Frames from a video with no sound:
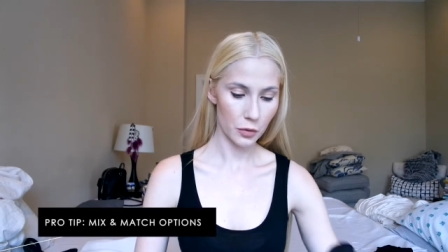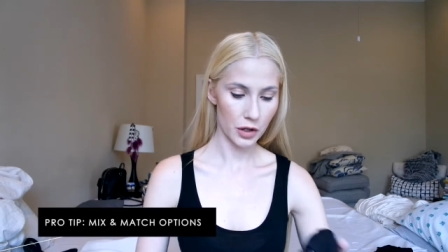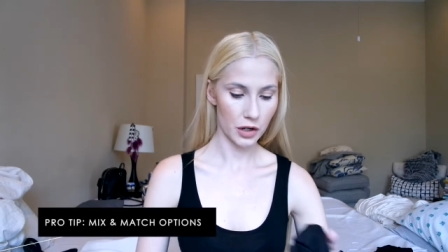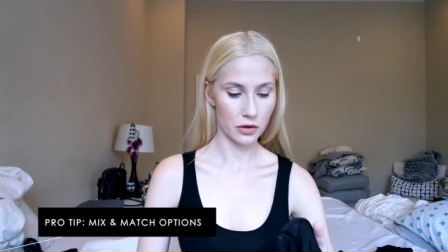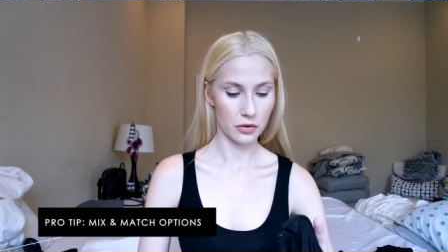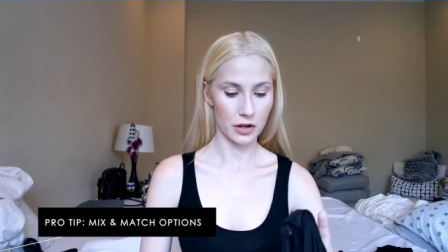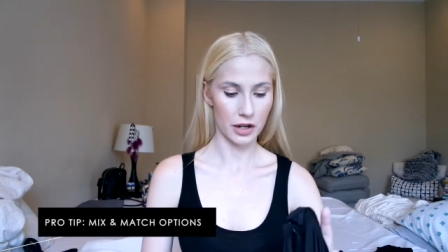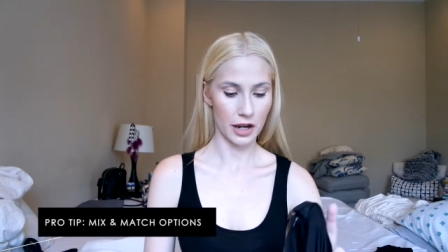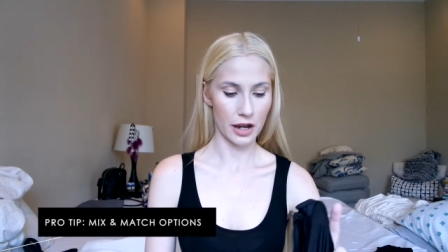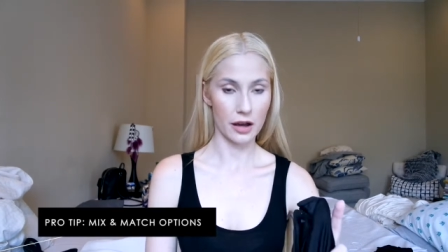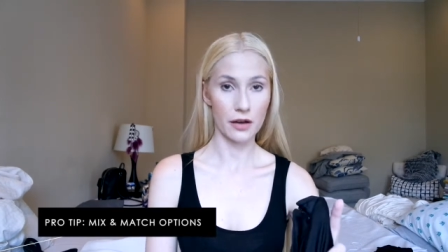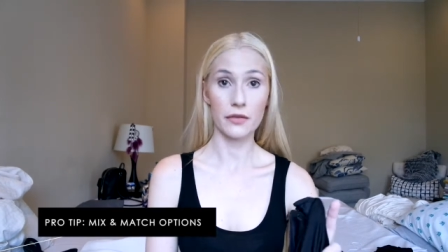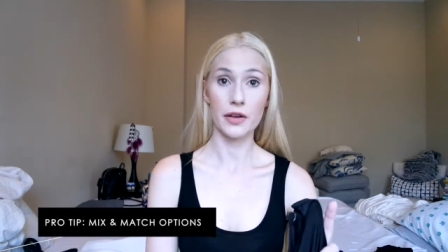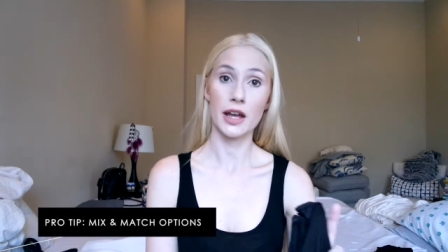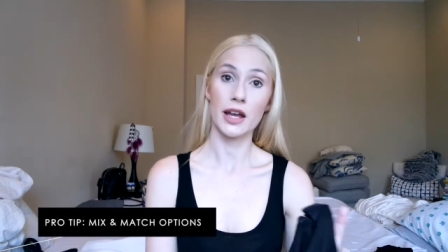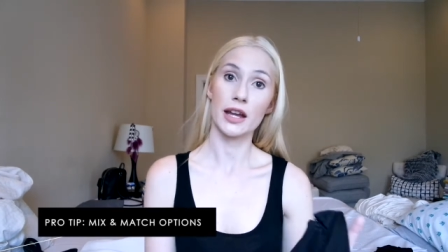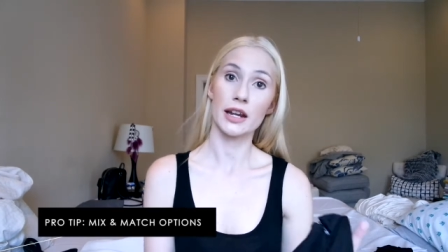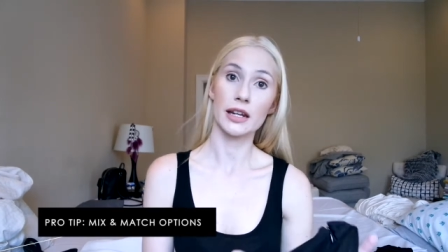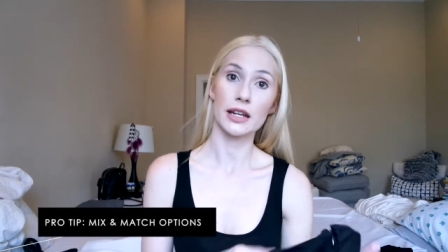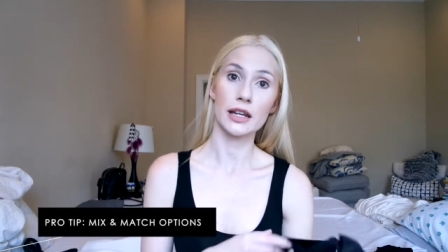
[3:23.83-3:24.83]
We don't have
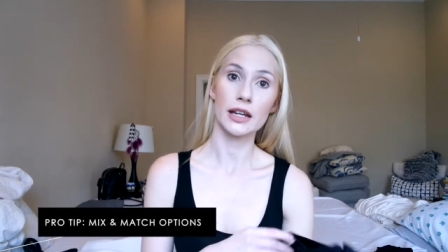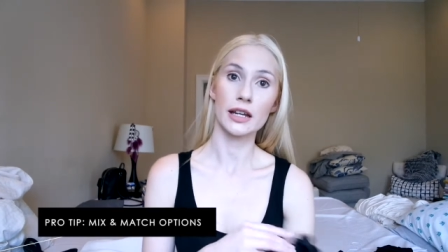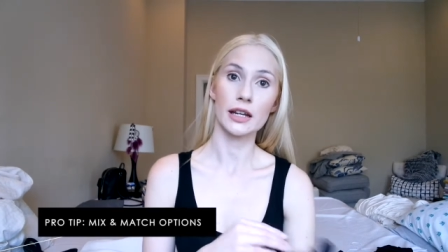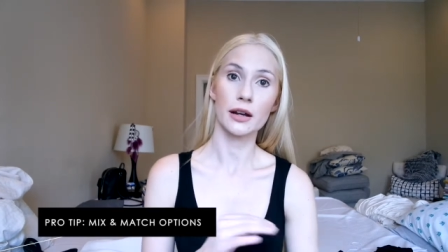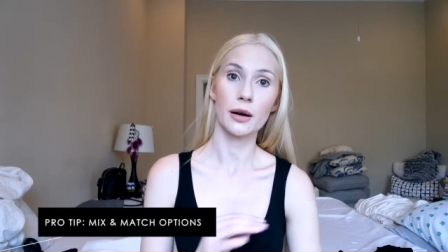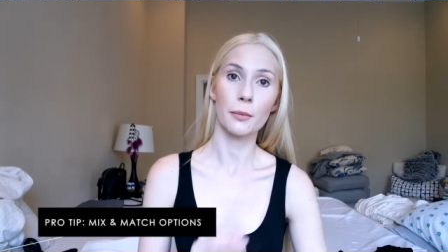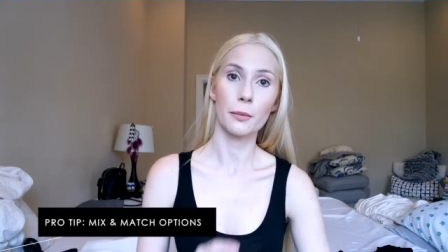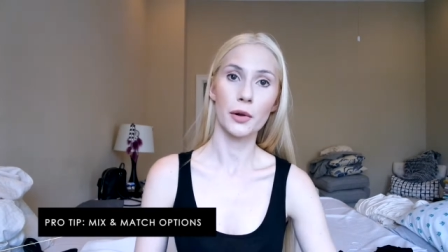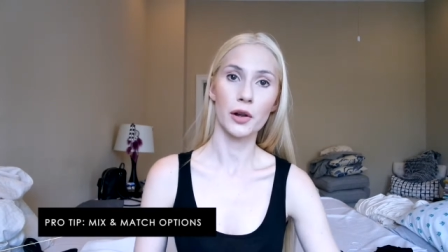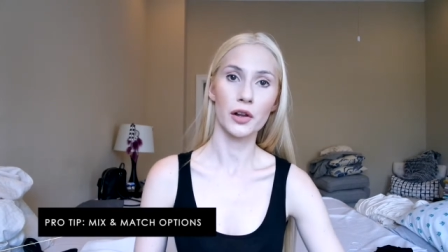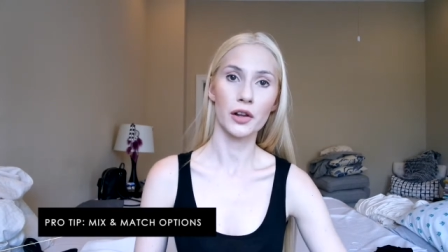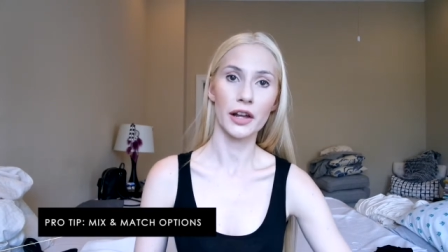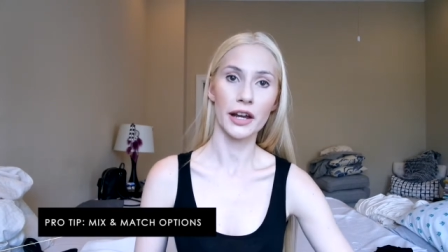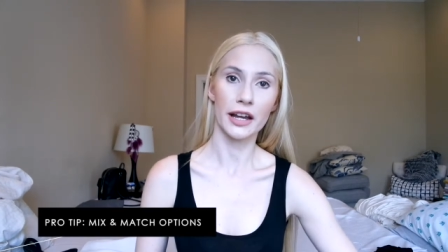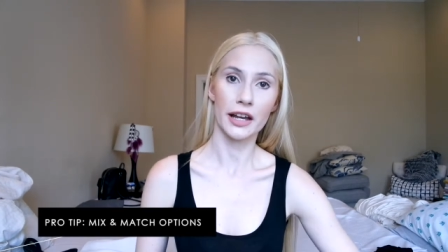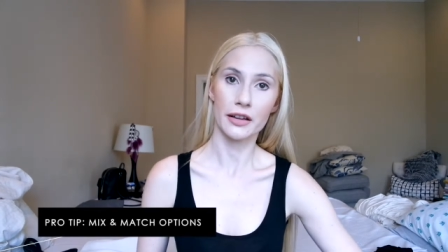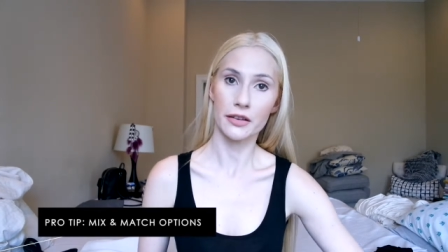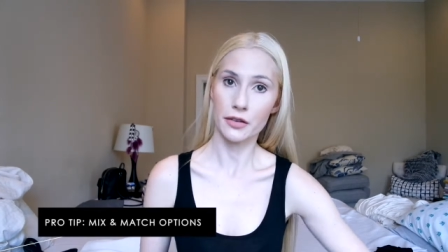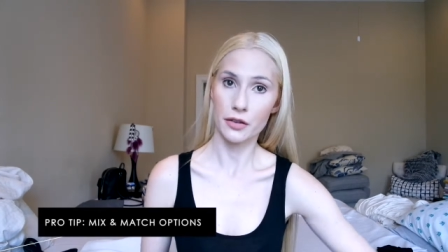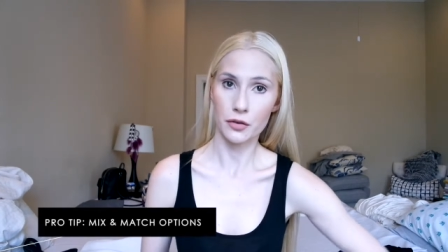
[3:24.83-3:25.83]
any
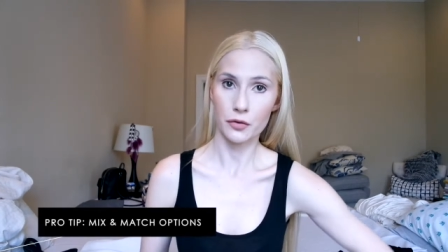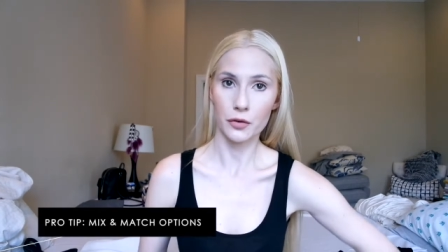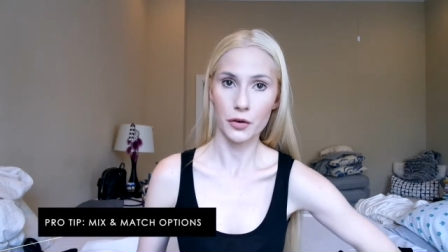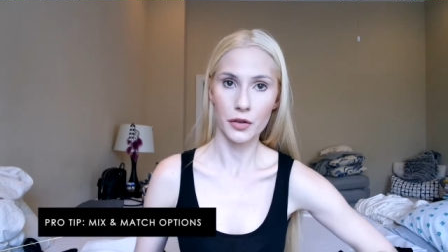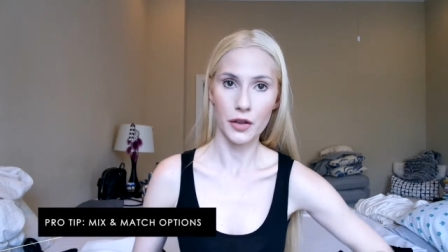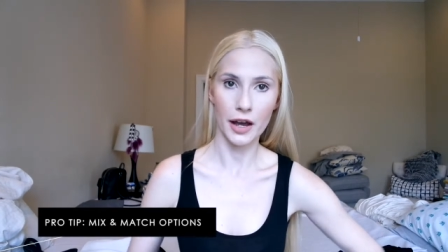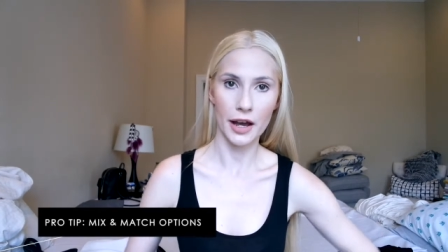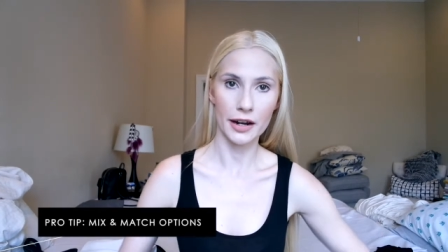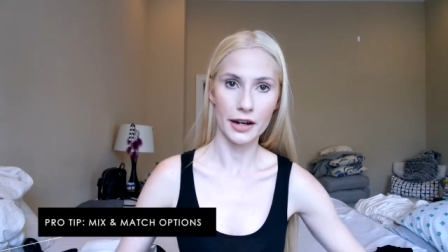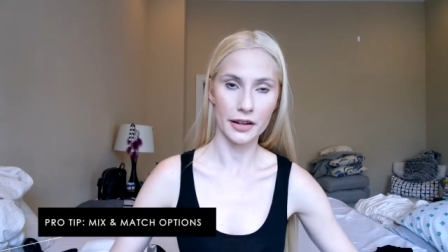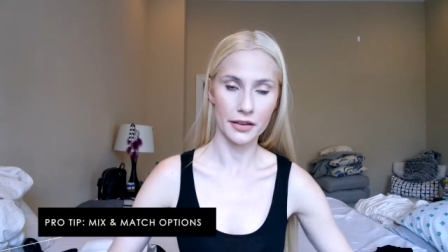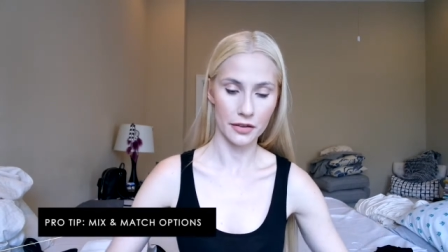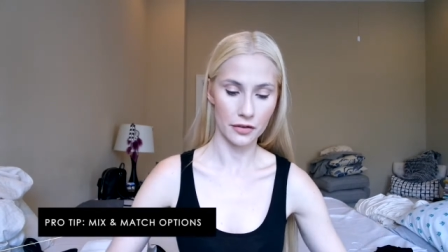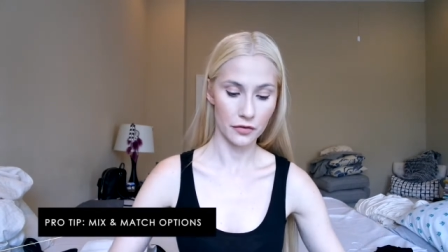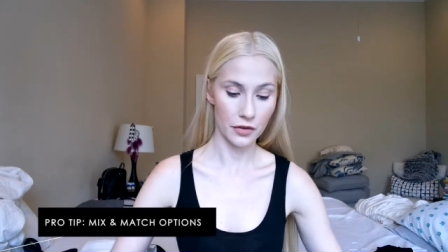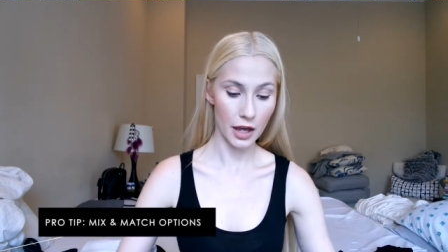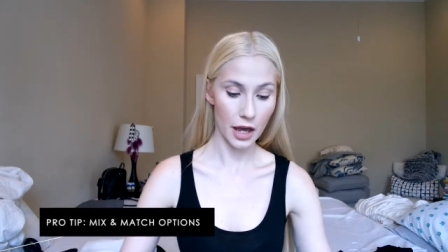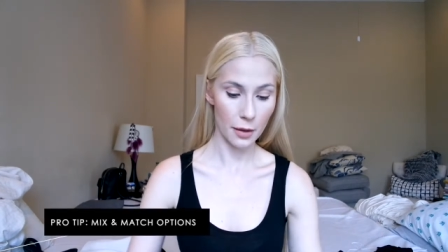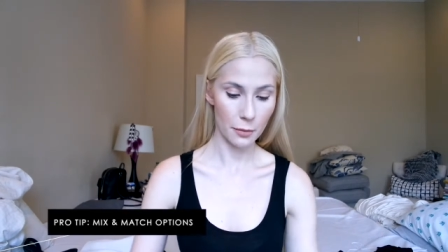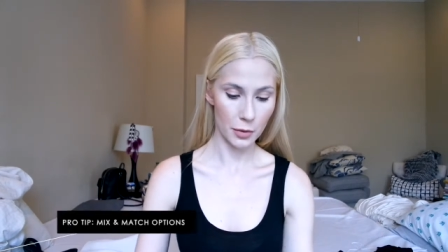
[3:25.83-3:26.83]
plans for that as
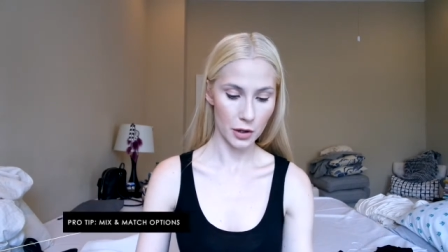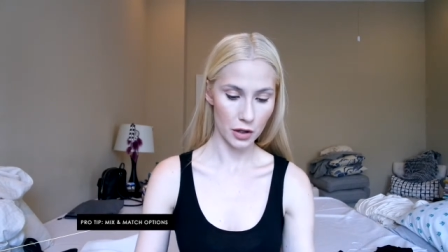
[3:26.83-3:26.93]
of yet,